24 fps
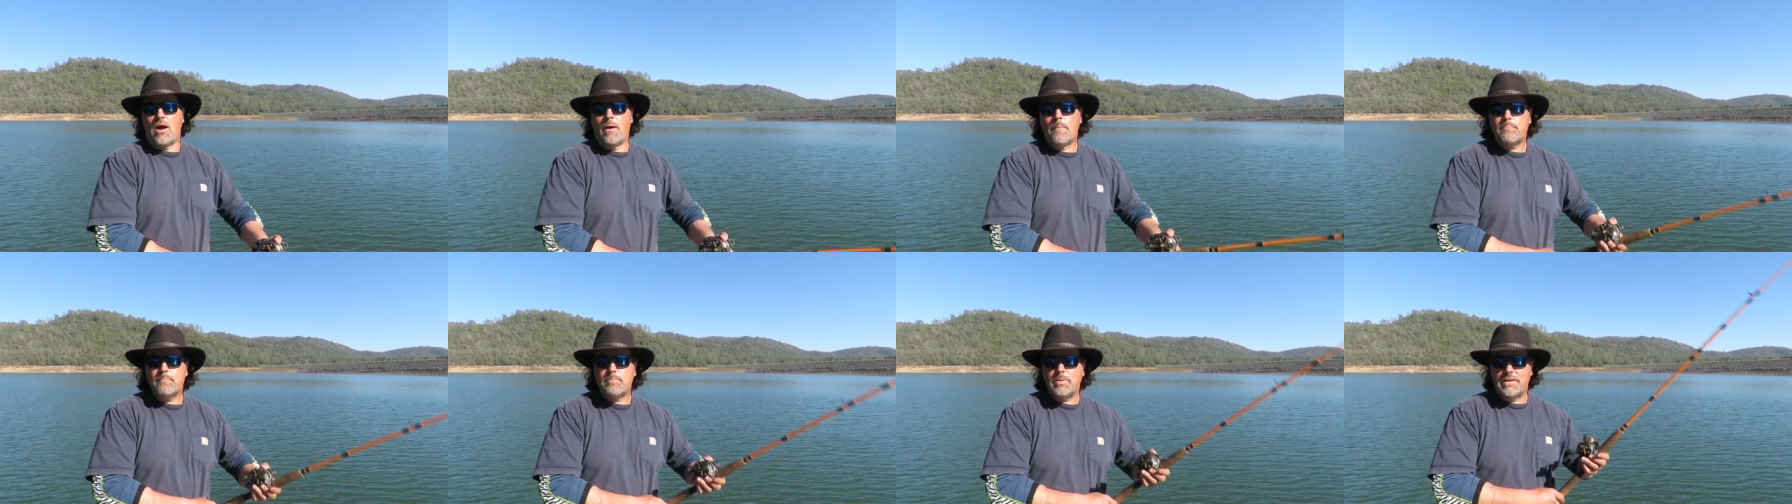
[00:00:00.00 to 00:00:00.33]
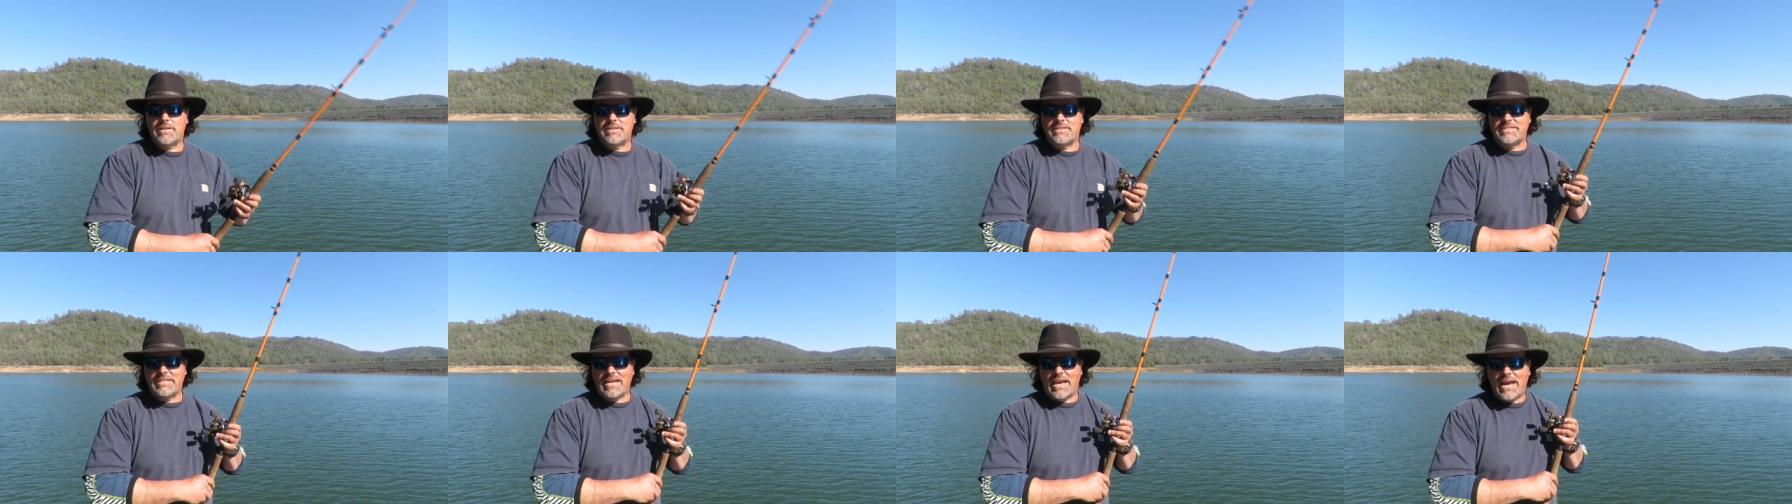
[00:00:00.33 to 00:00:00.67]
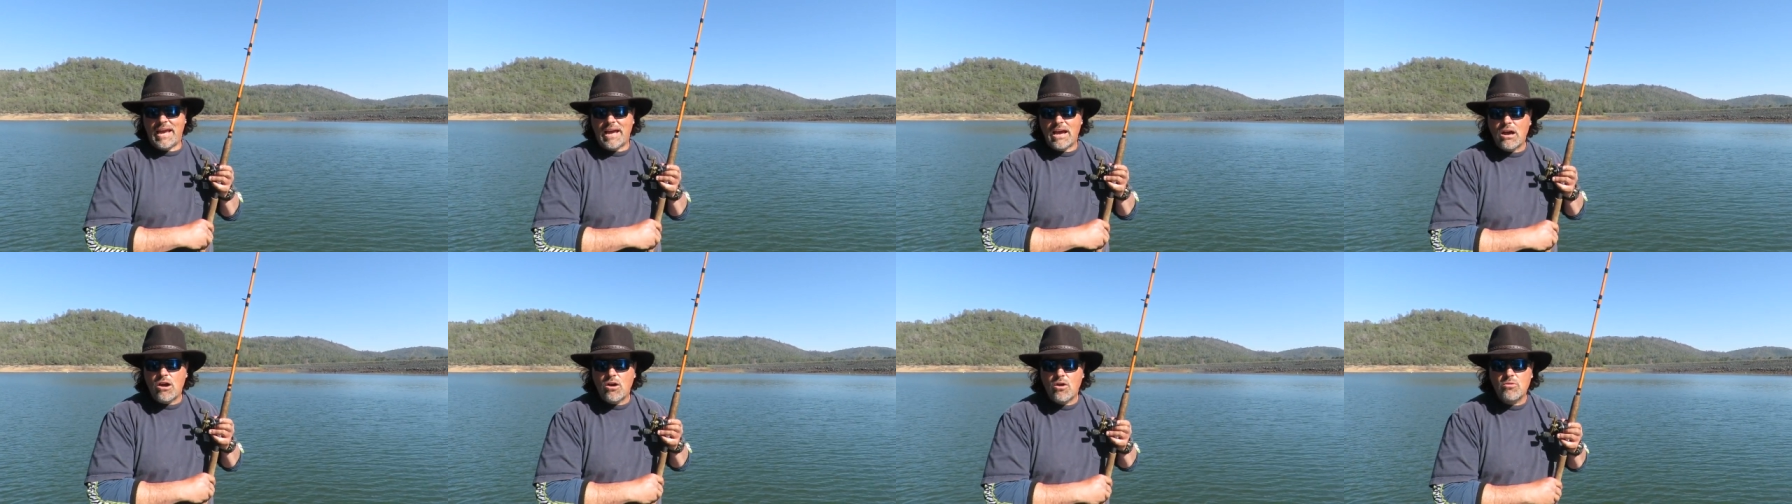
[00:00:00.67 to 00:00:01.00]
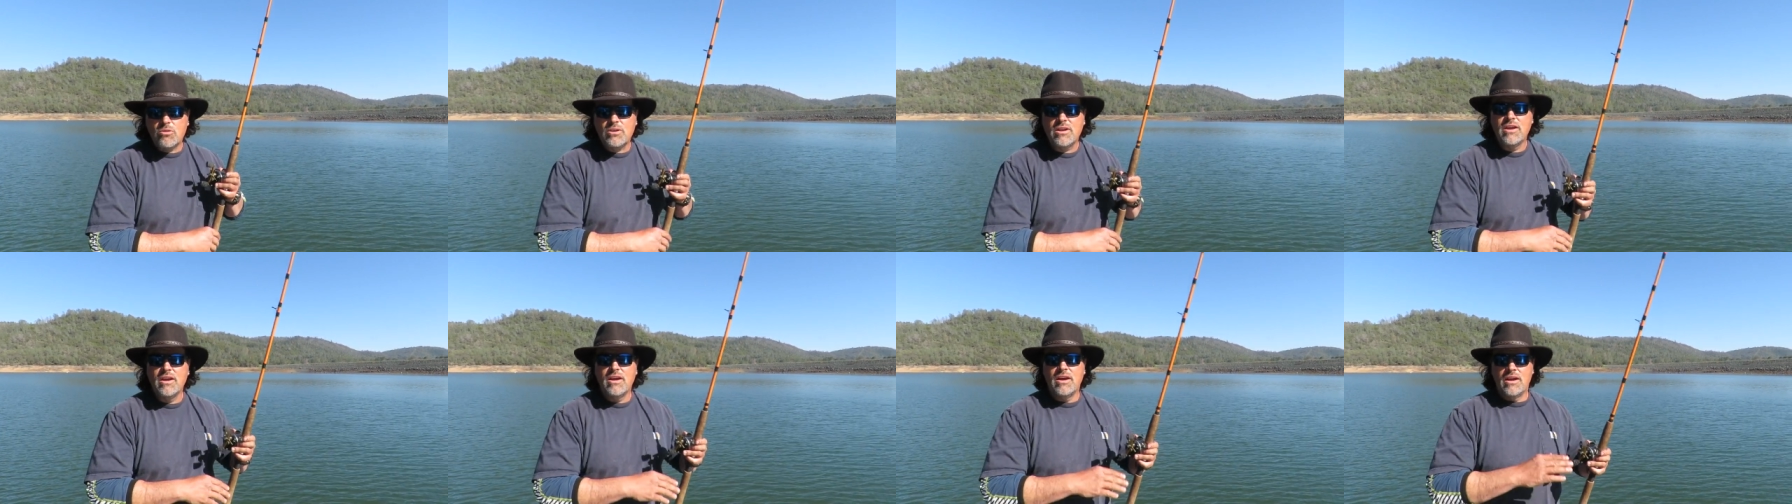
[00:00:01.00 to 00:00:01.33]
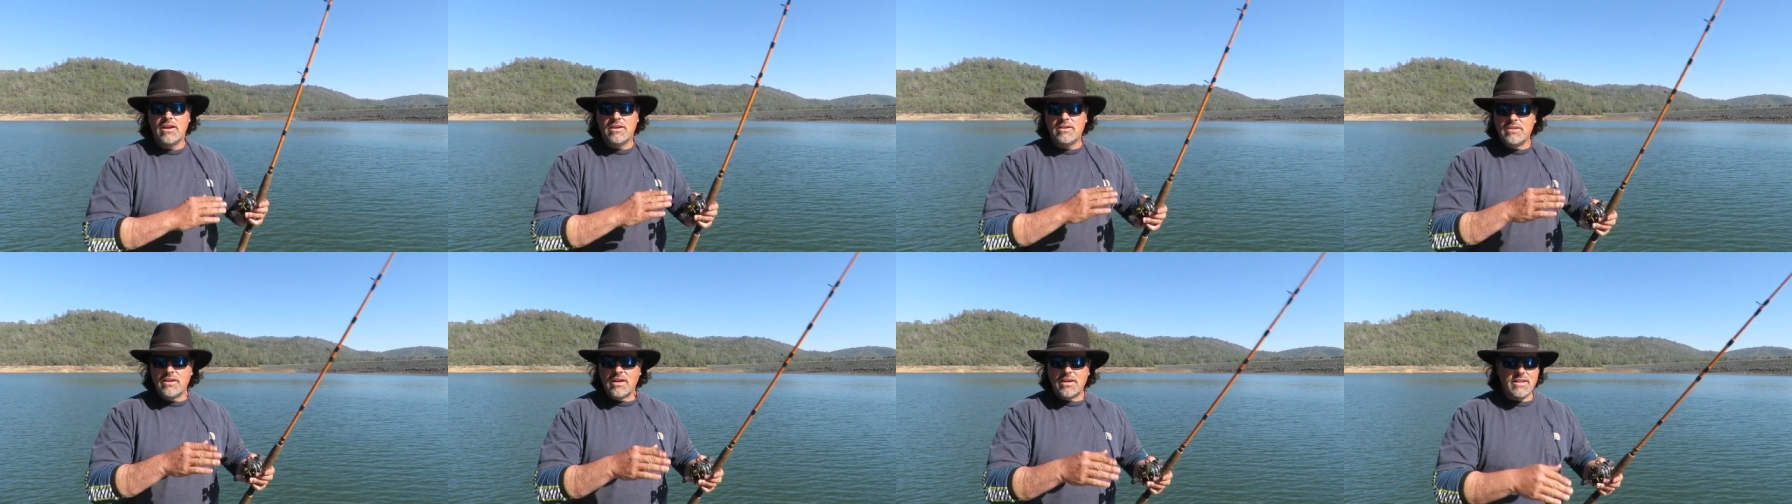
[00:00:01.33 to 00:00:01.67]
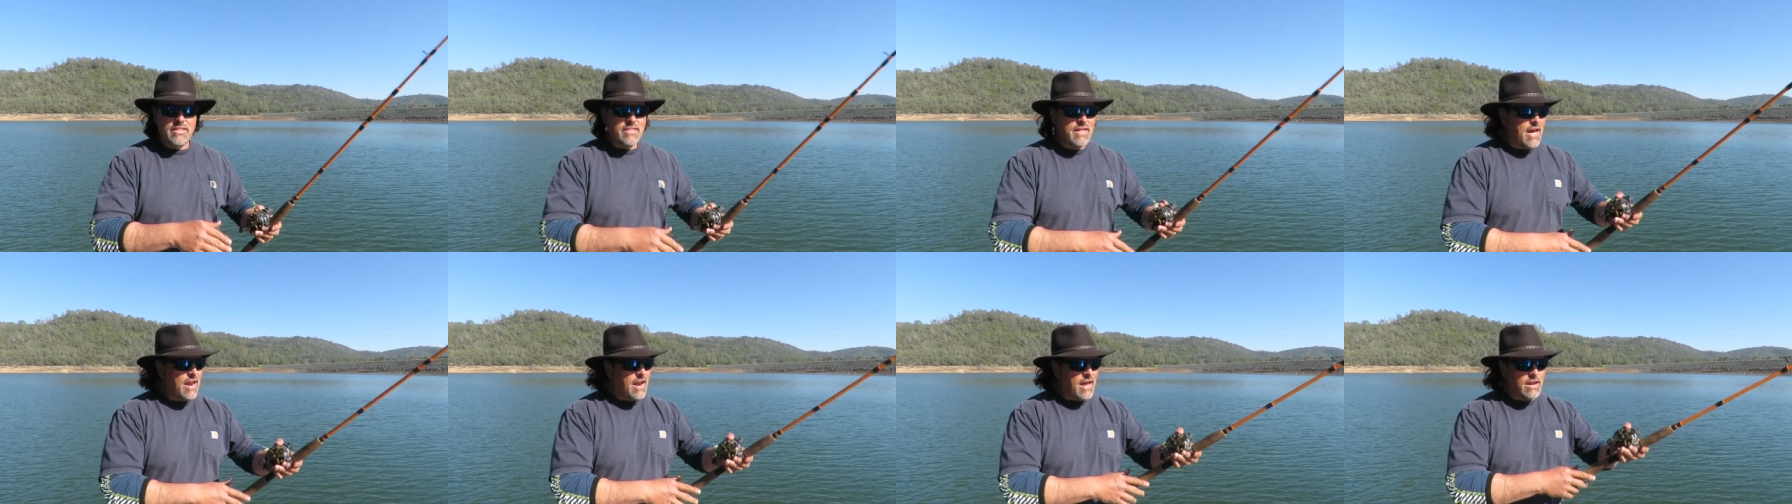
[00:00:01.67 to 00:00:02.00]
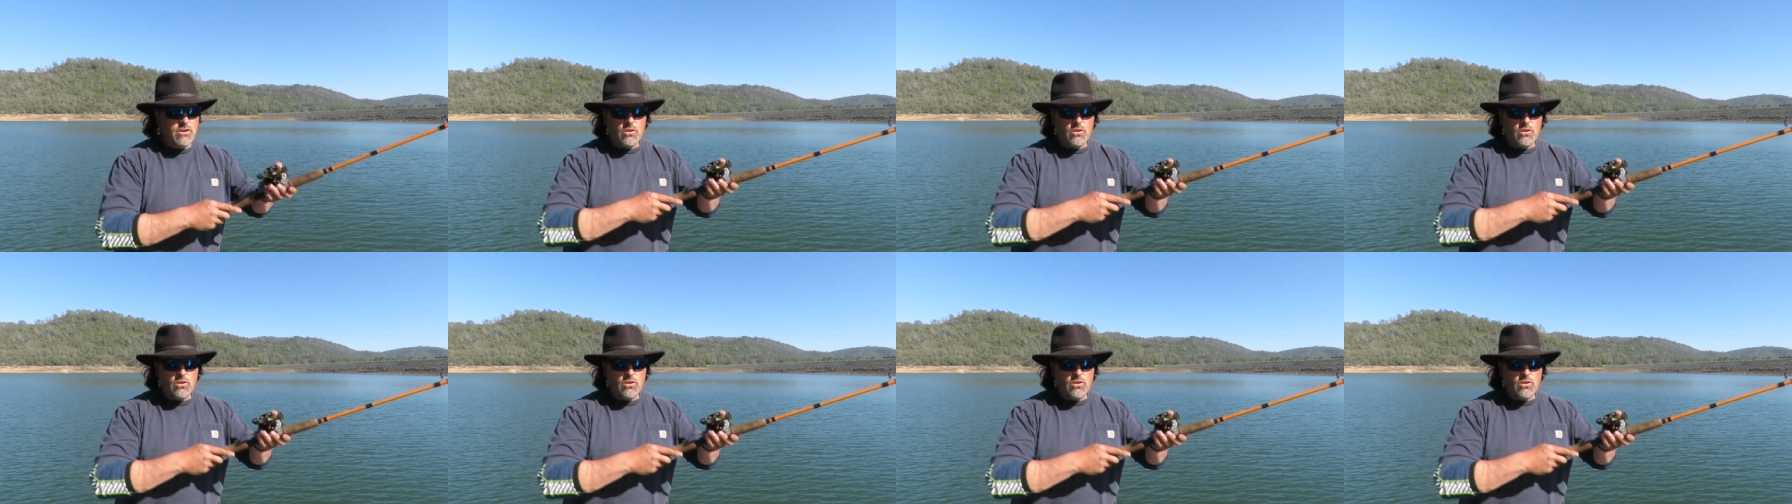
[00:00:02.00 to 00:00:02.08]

up and down, none of that.